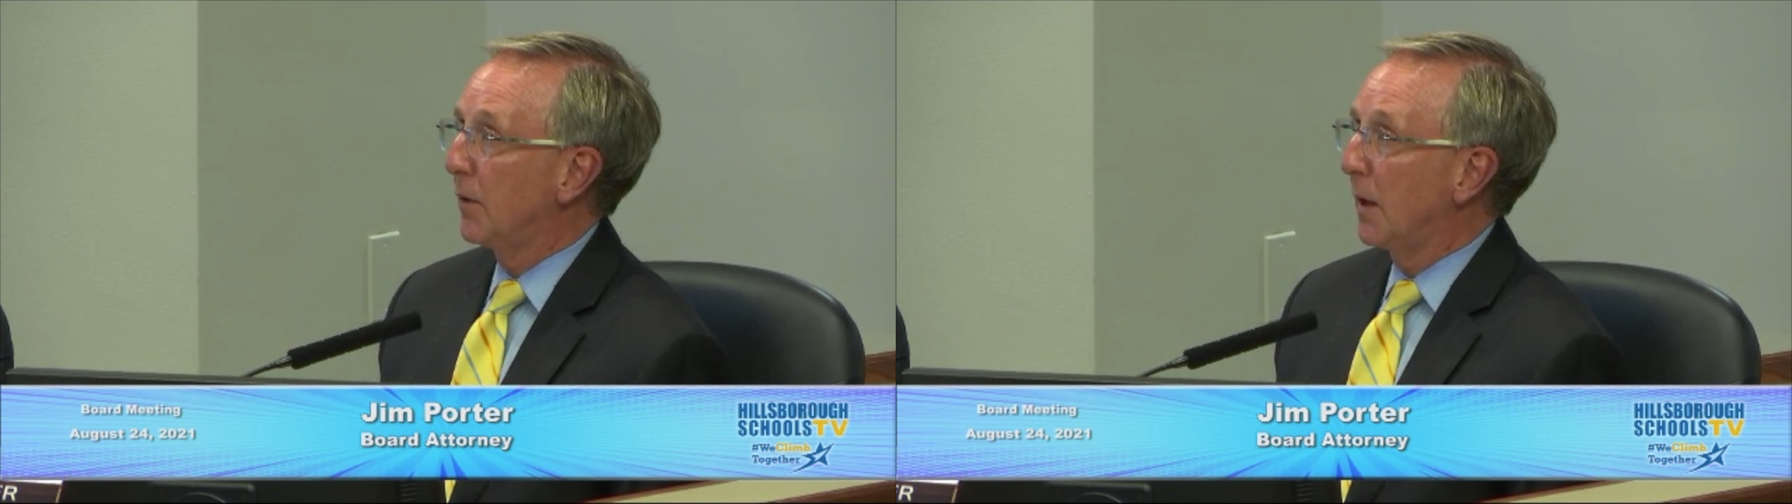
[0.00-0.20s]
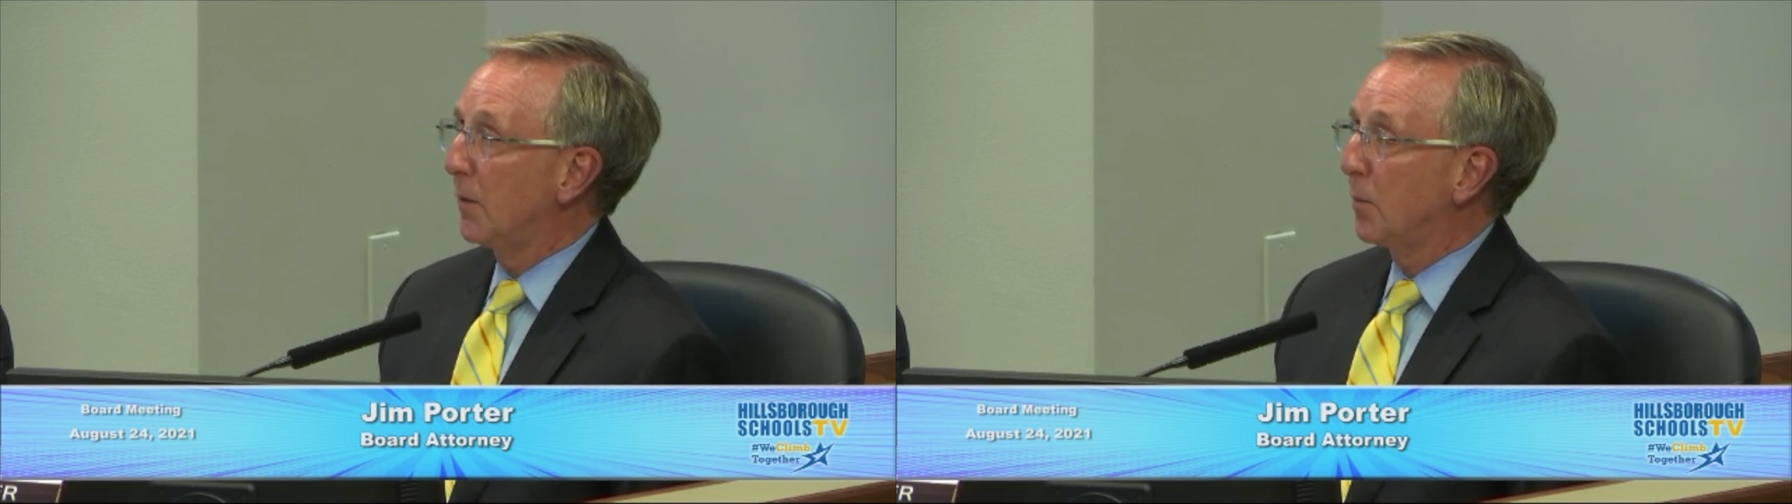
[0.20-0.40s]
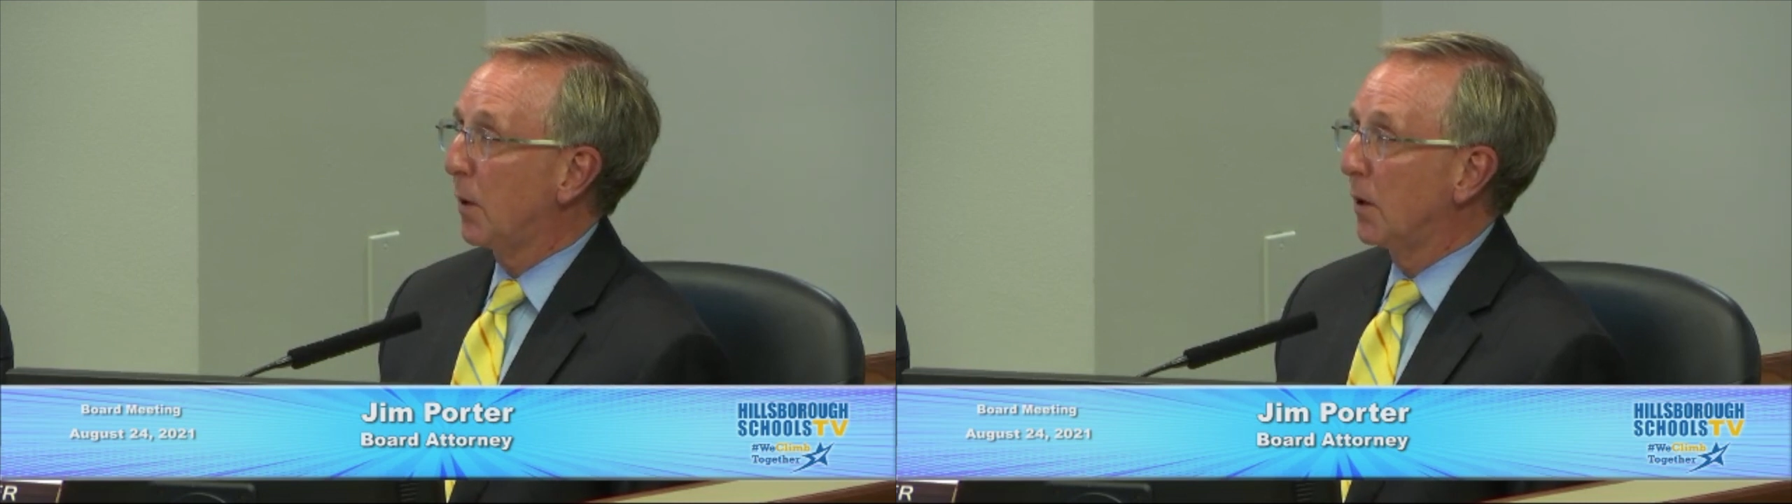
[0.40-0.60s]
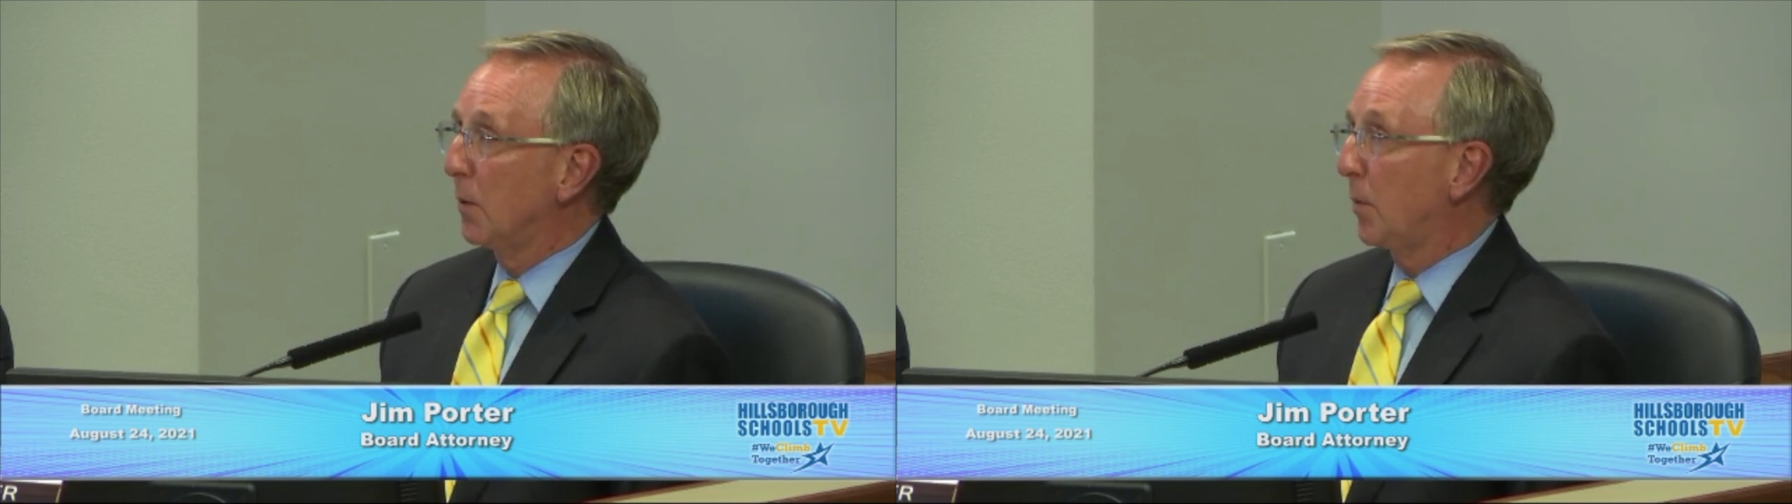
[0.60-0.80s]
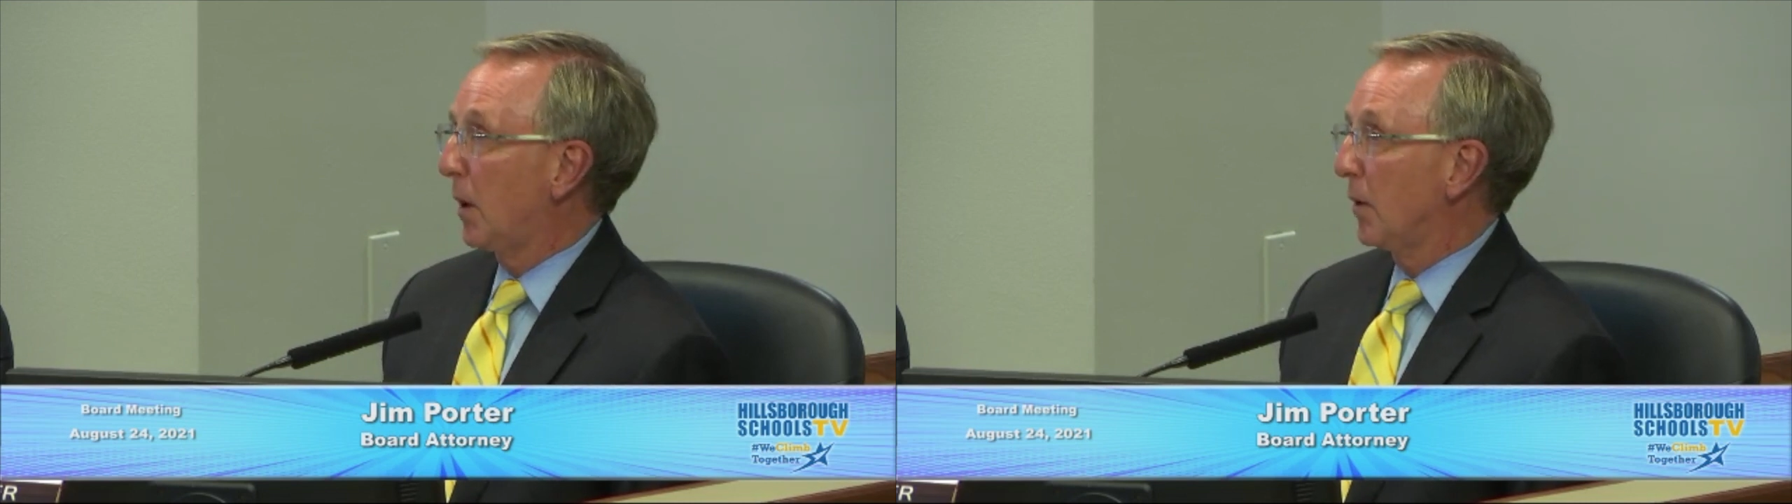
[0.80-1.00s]
as part of your
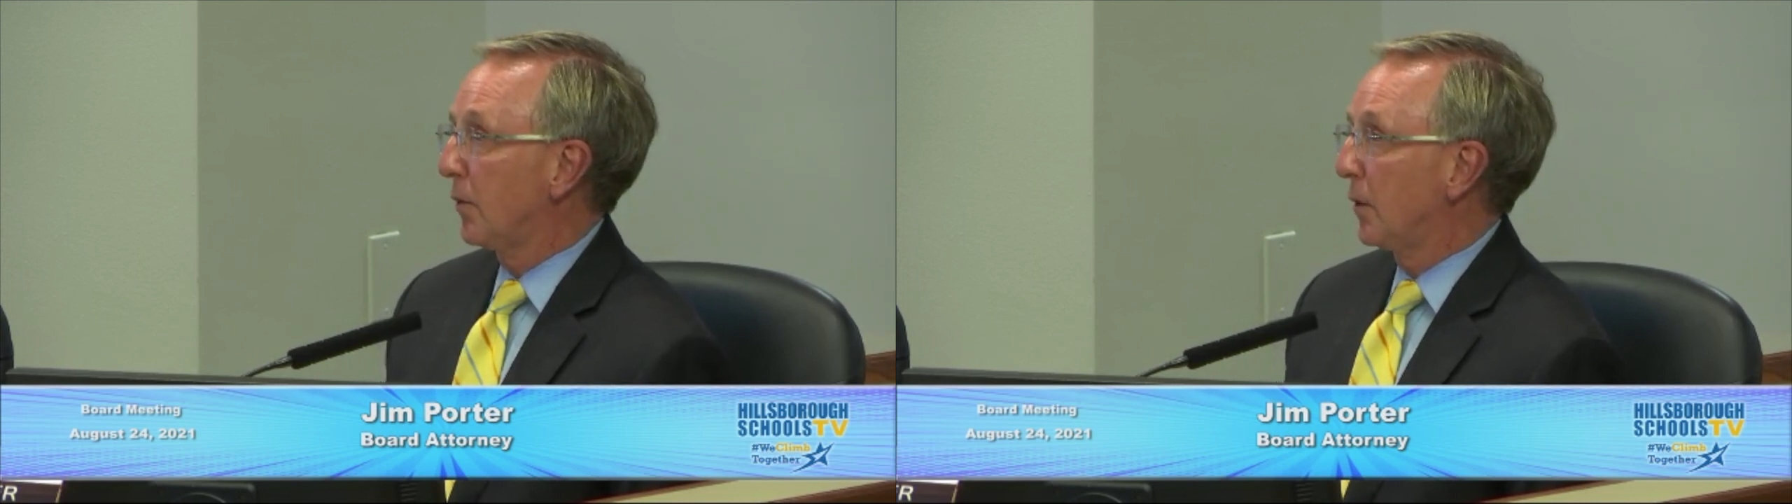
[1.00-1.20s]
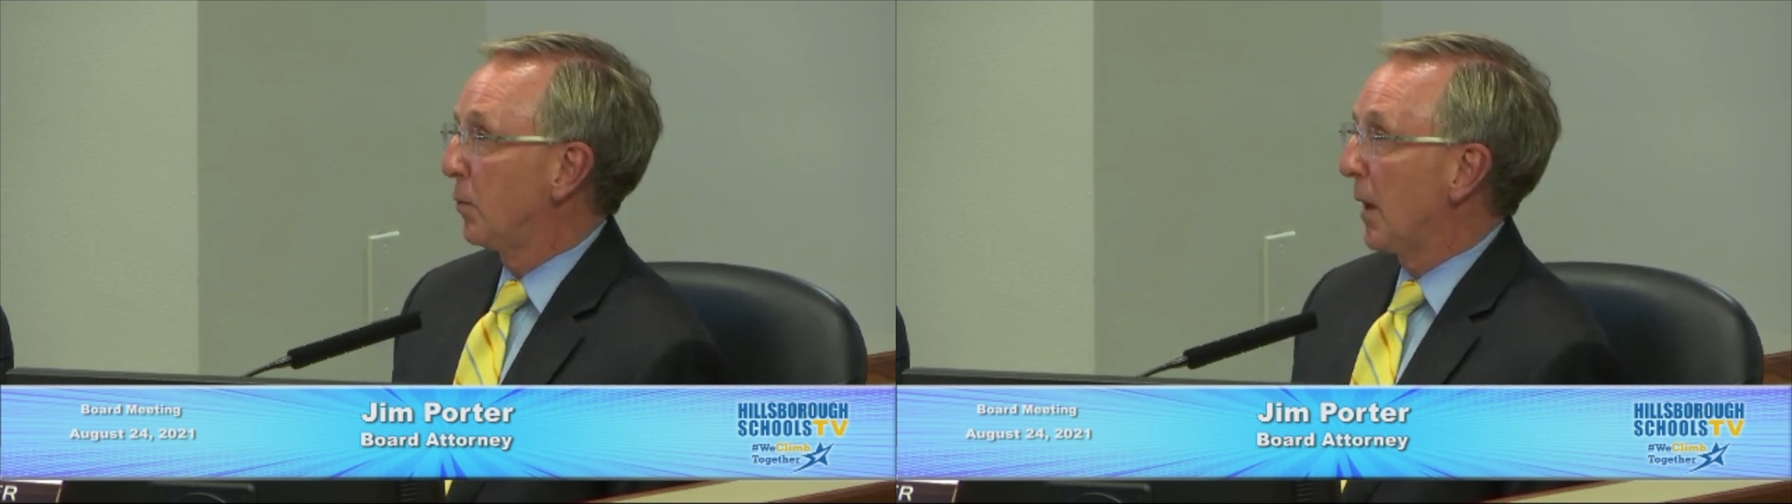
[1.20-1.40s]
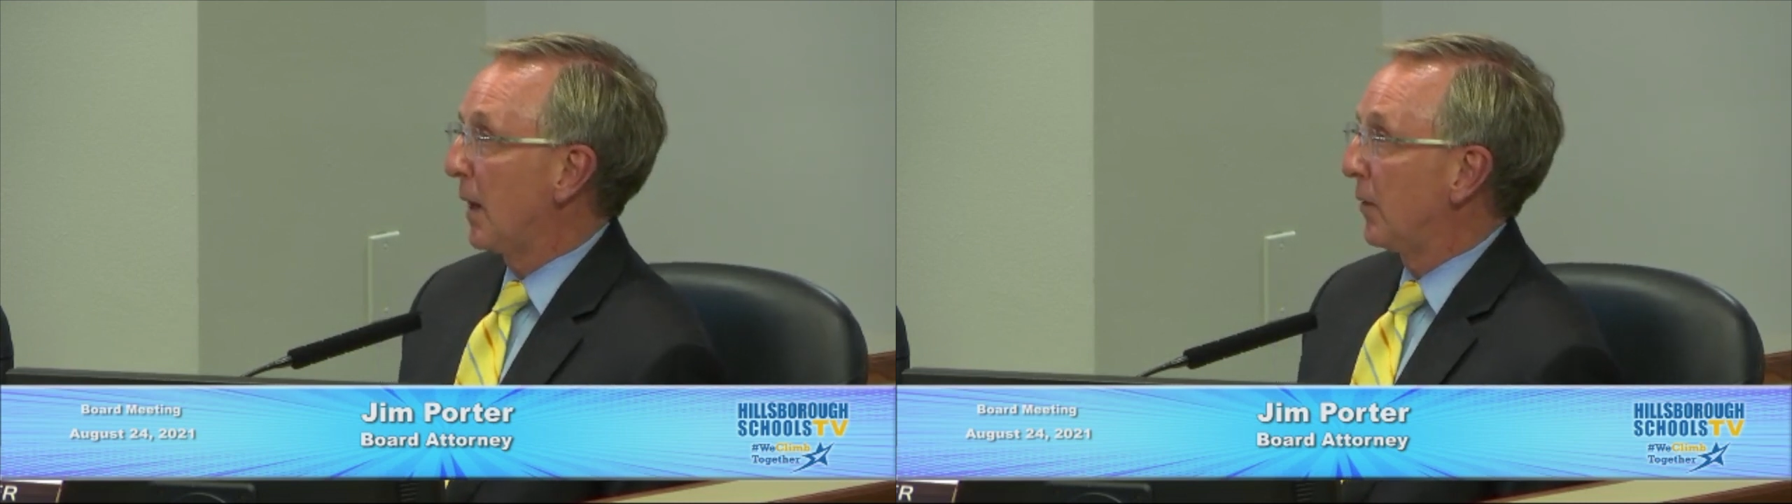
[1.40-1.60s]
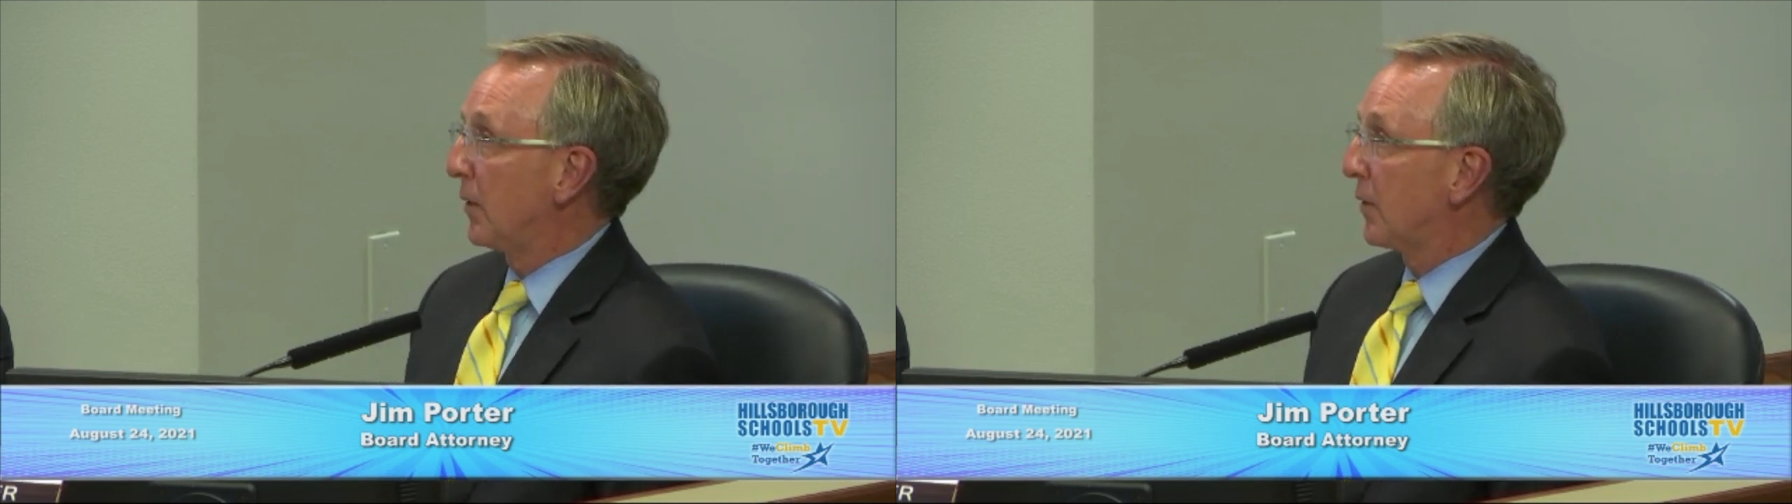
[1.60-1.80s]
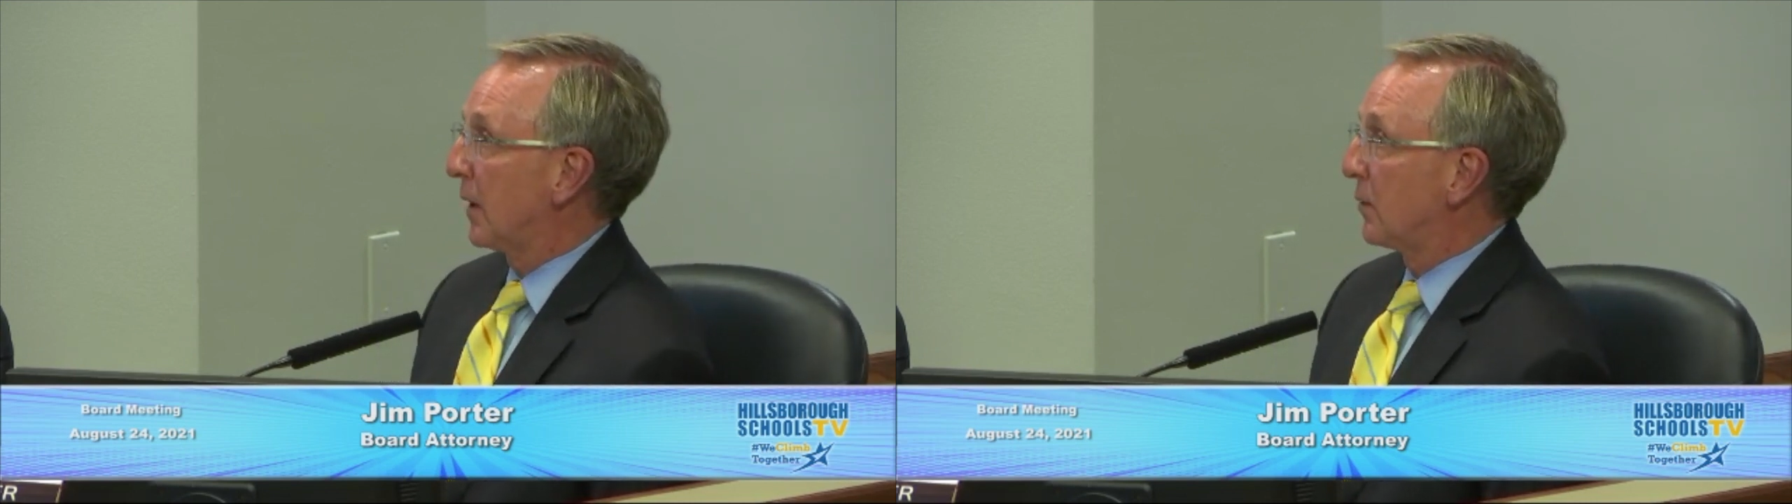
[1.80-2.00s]
policy round
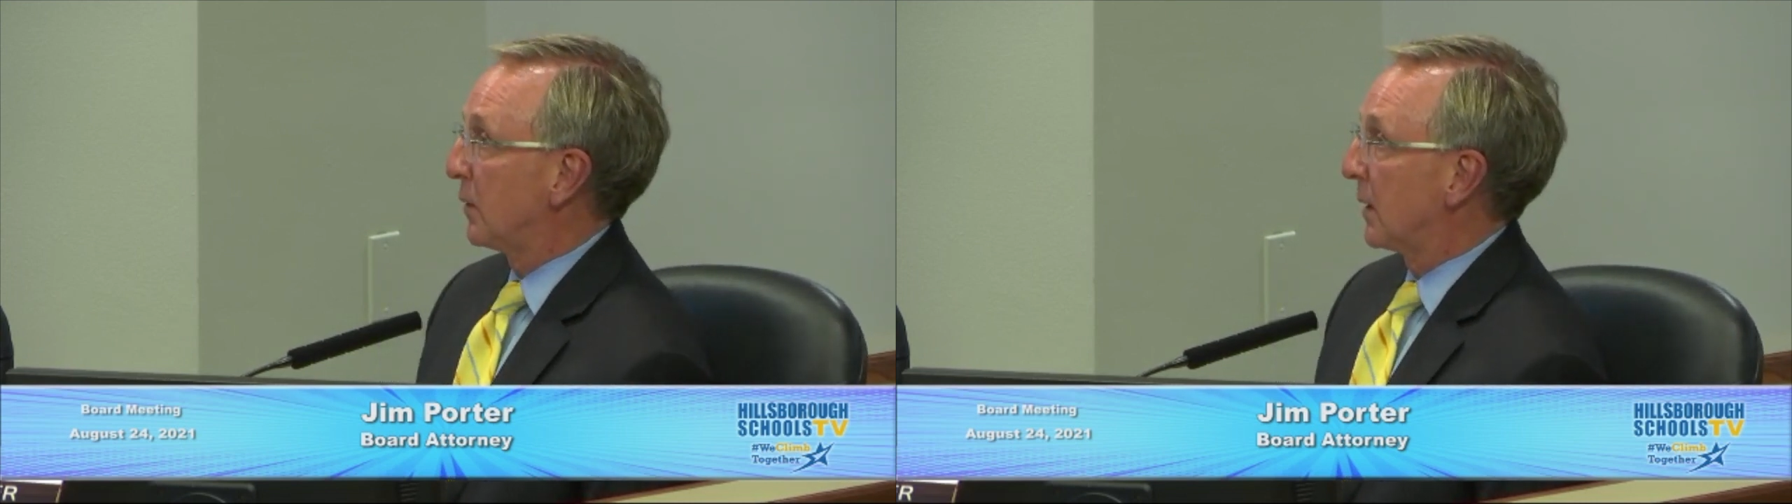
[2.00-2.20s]
that's scheduled